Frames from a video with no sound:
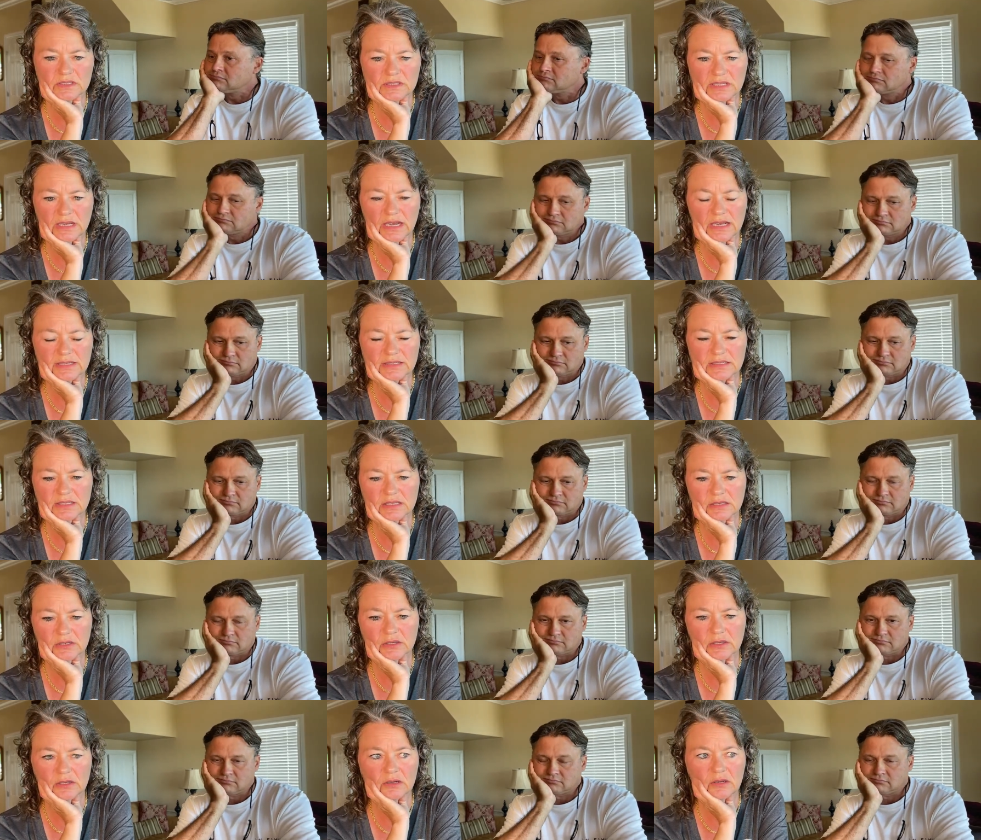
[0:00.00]
Speaker 1: size
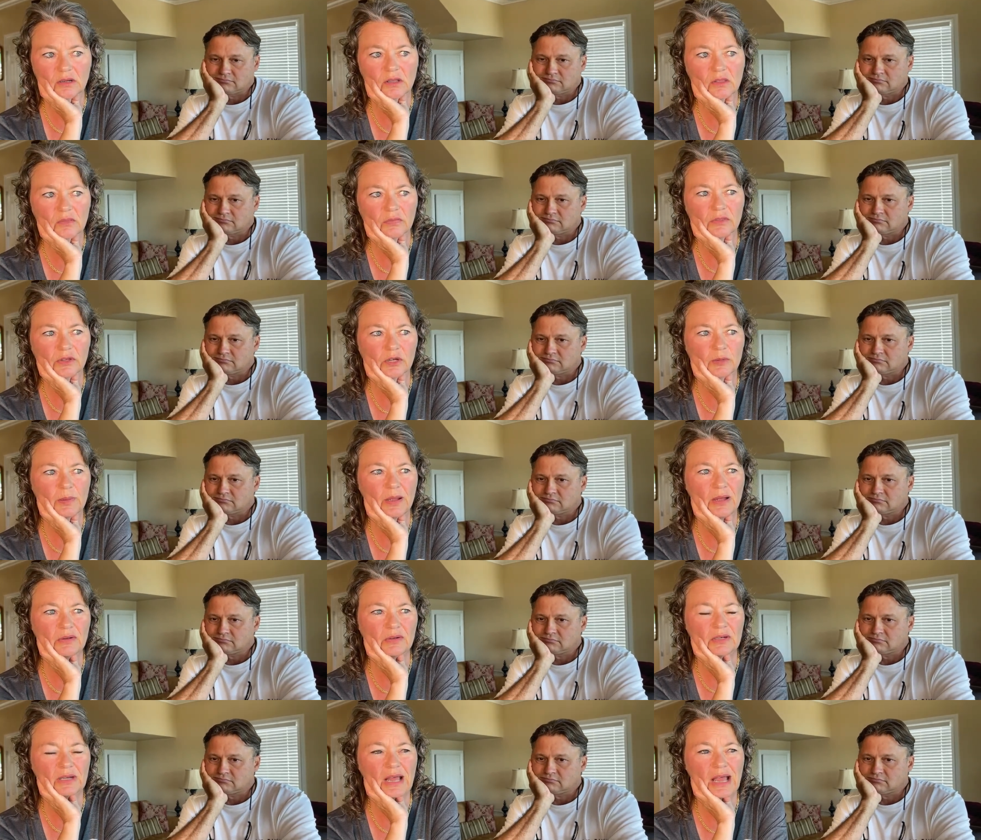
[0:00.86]
they're. They're
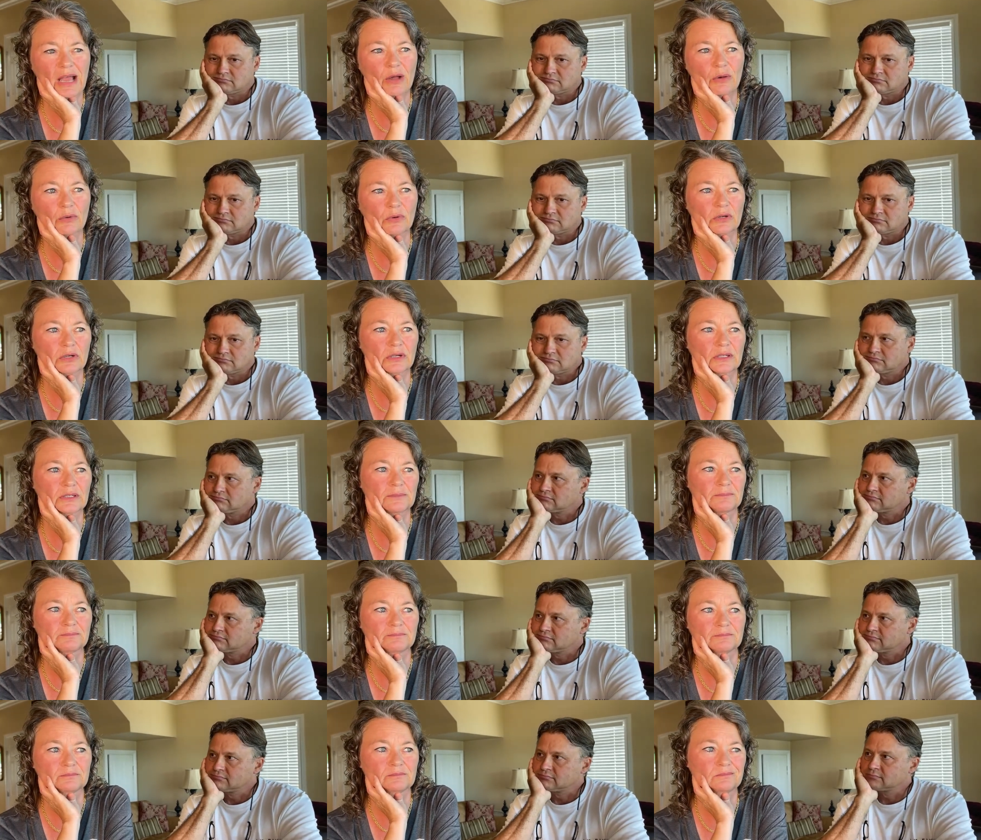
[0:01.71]
about an hour
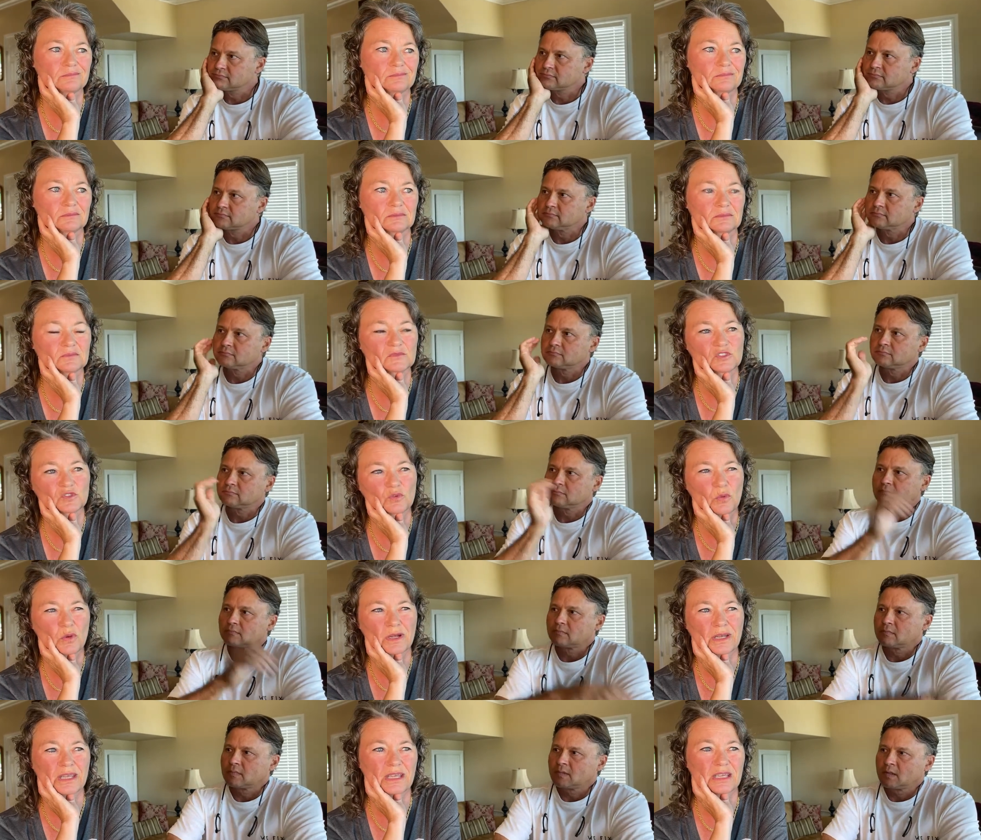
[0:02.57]
and
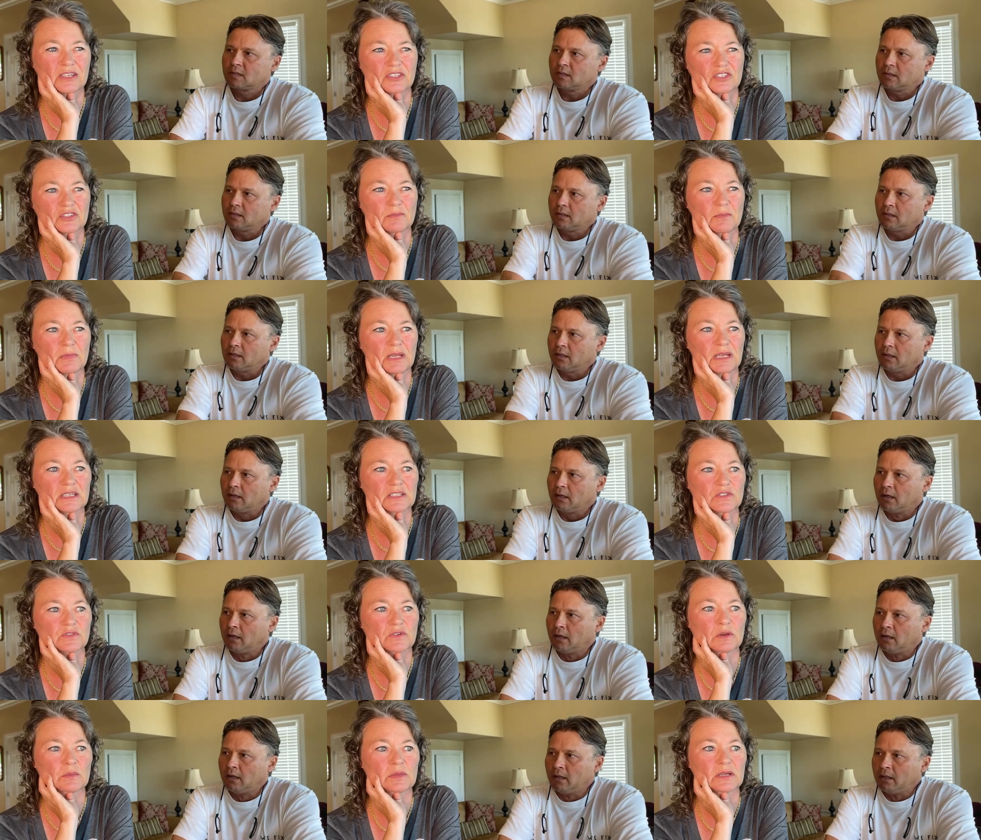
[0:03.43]
20-ish minutes
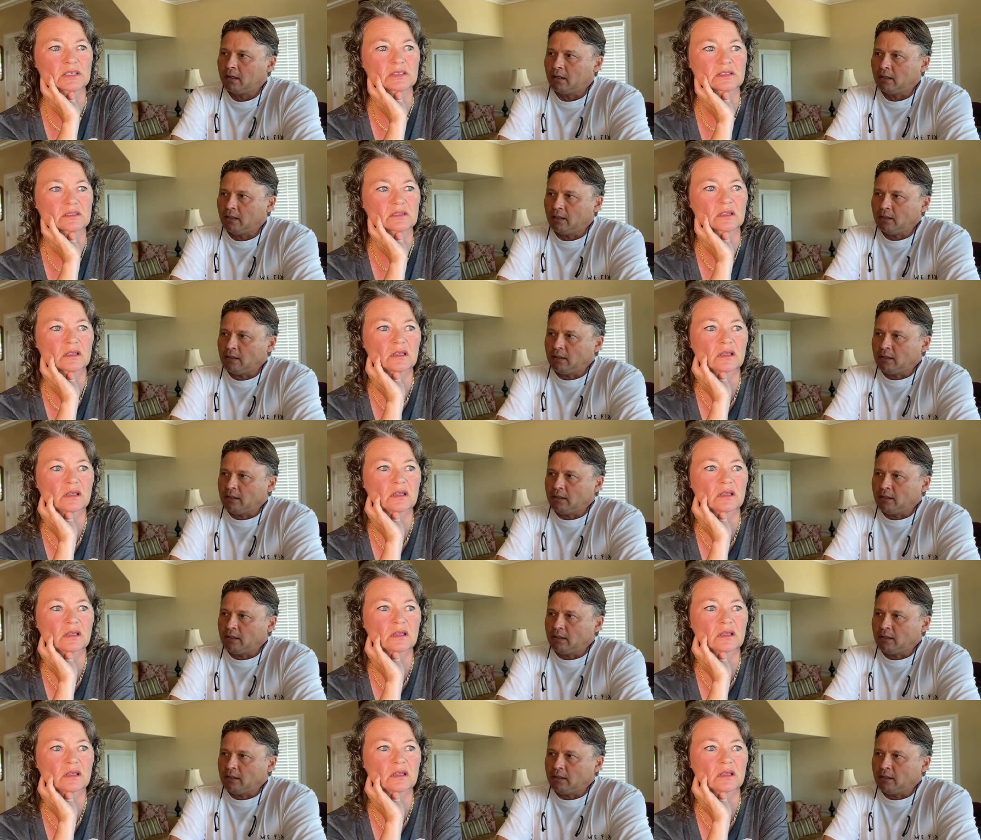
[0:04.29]
from us.